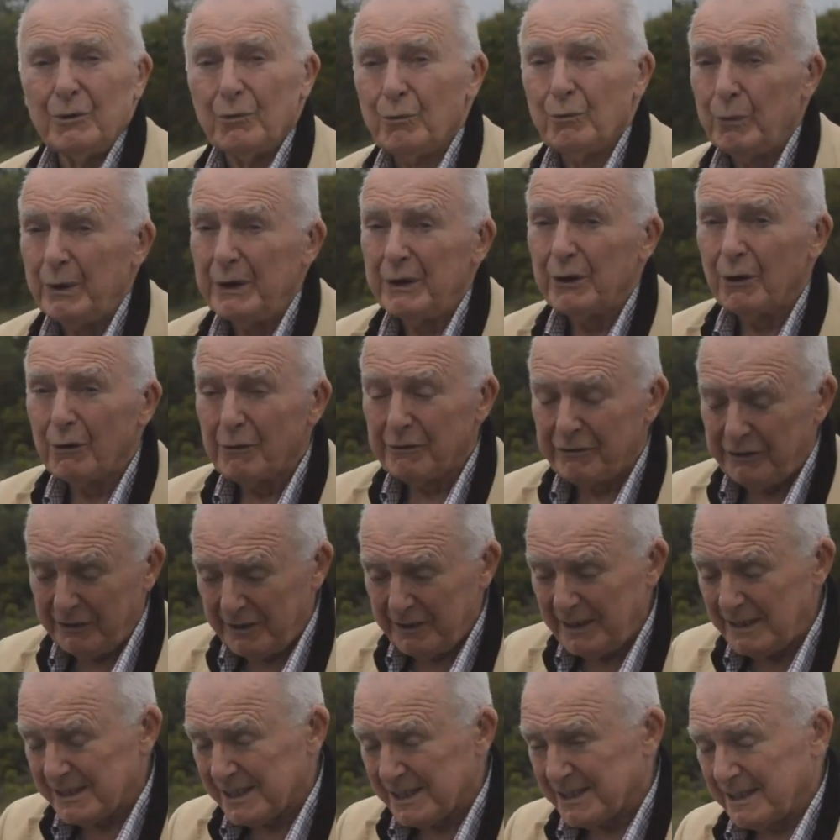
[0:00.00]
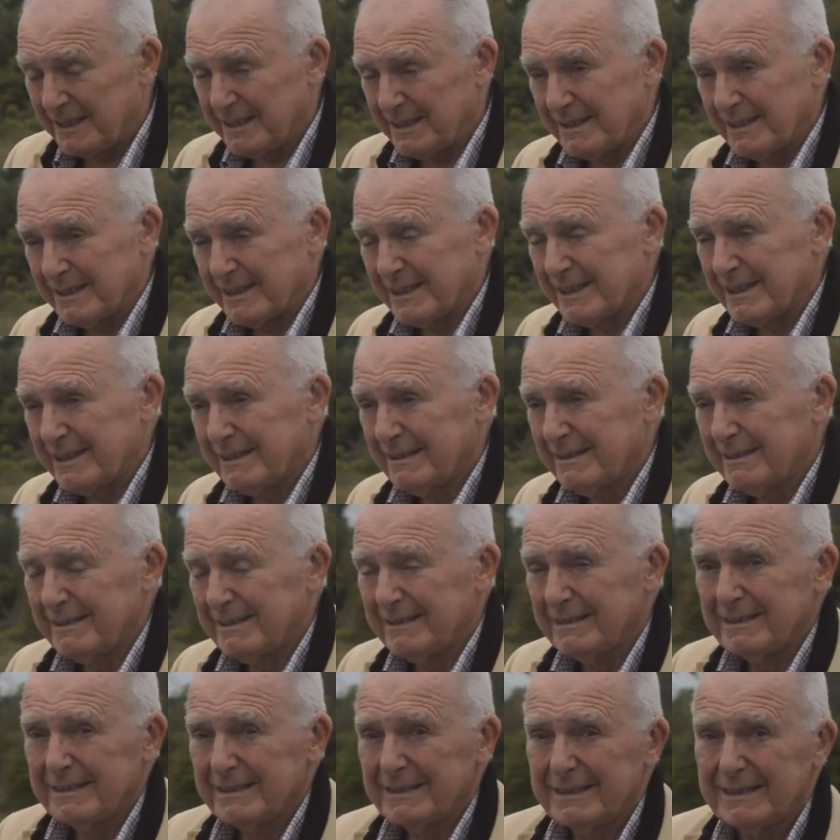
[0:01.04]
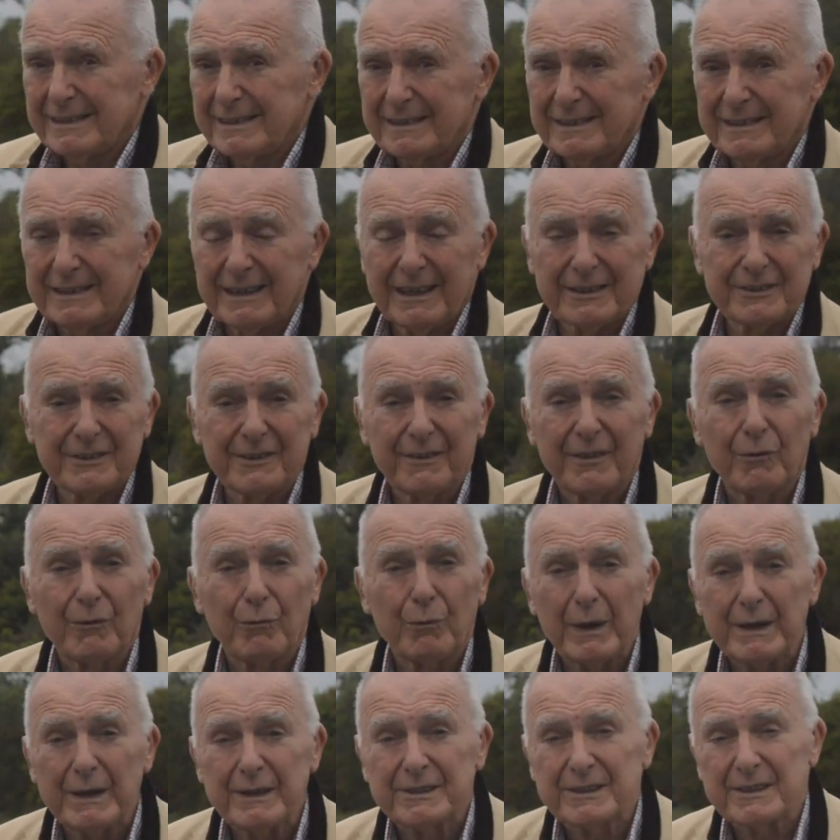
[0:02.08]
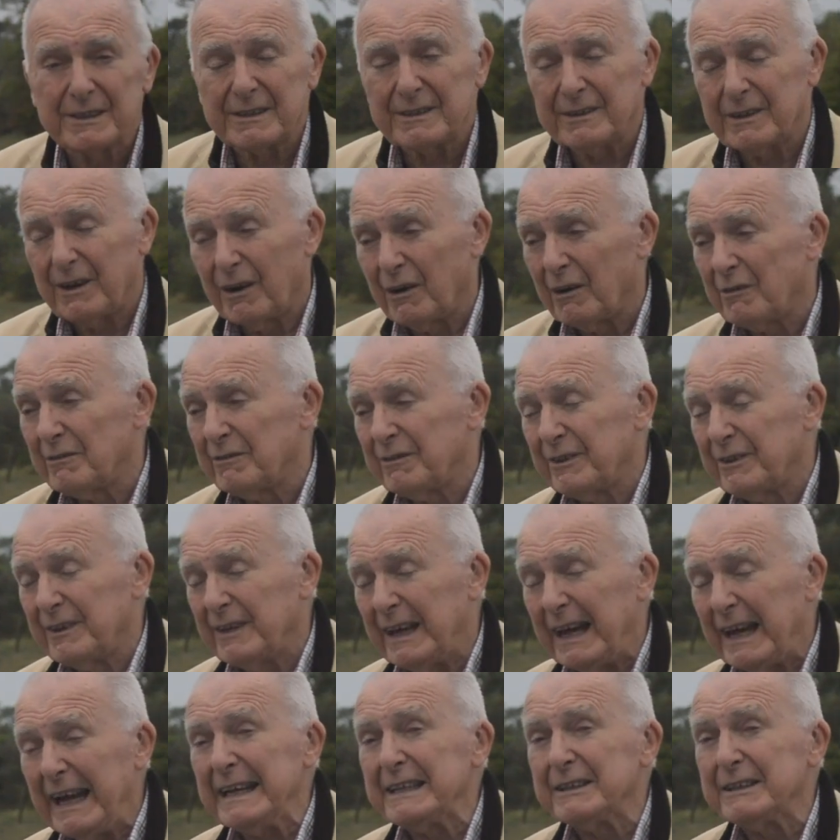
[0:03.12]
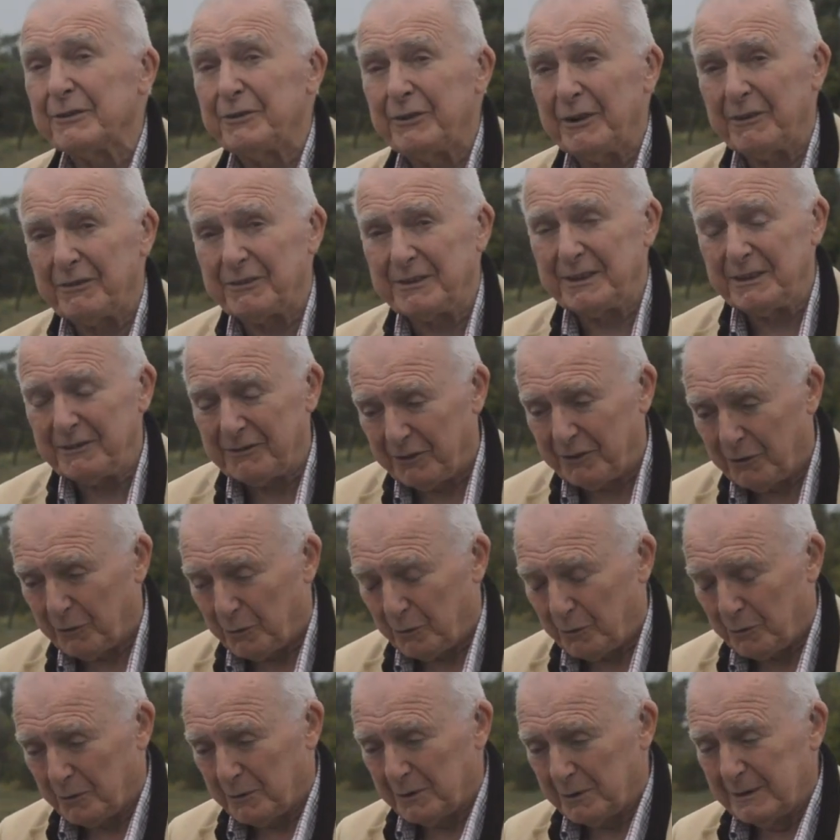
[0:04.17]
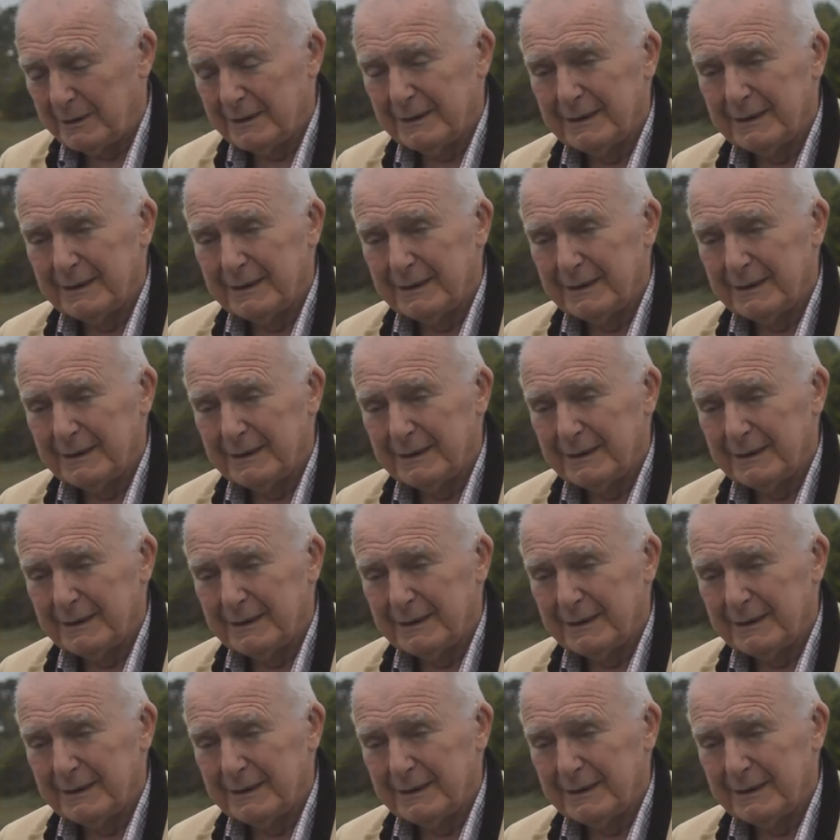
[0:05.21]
We know, for instance, that in the winter of 854,